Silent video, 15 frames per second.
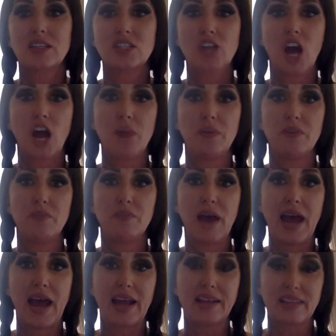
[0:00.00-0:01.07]
type of
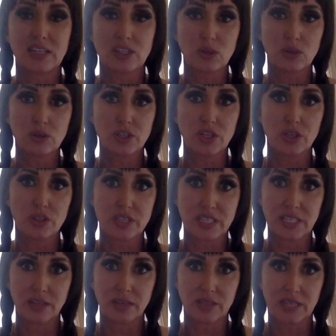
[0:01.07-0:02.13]
bag that's also
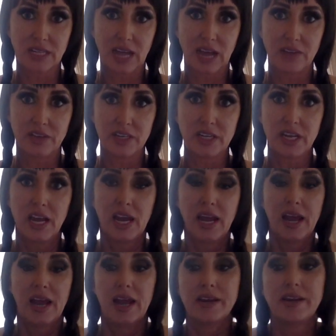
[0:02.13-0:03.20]
sealed and covered.
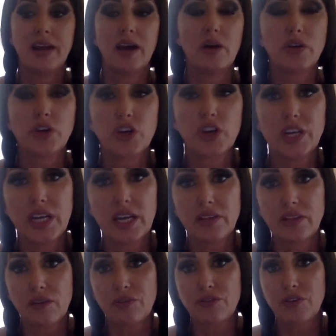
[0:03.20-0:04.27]
Now, you can
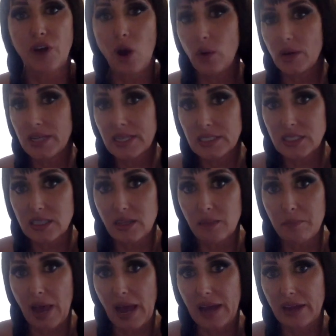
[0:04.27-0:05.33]
either throw it into the
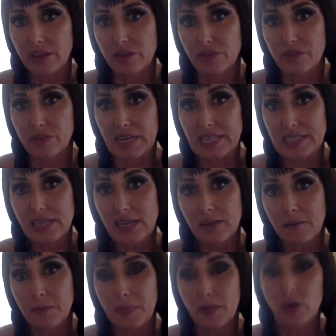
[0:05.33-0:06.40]
back of the
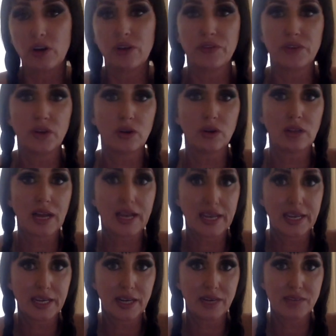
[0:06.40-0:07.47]
freezer, or if you're
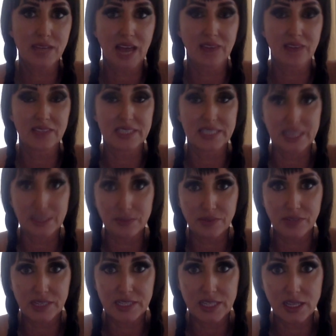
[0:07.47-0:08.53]
lucky enough to have a deep
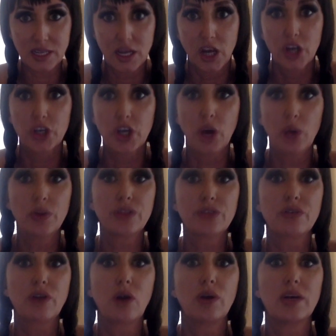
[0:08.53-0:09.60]
freezer, go and
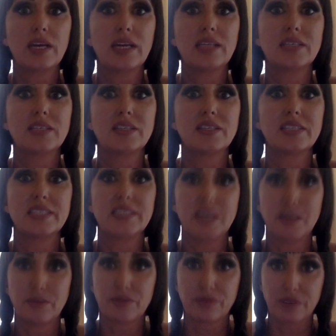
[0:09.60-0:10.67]
throw it into the
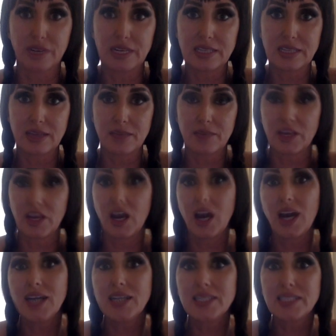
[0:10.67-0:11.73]
deep freezer. The
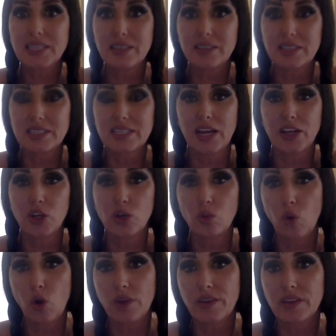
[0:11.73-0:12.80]
idea is that you
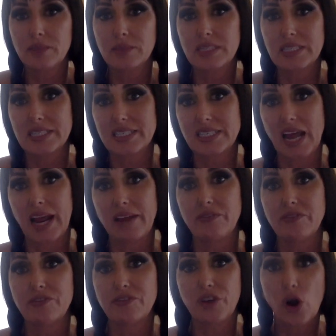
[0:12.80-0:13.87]
want them to stay
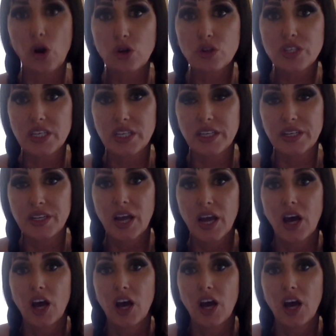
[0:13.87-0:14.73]
frozen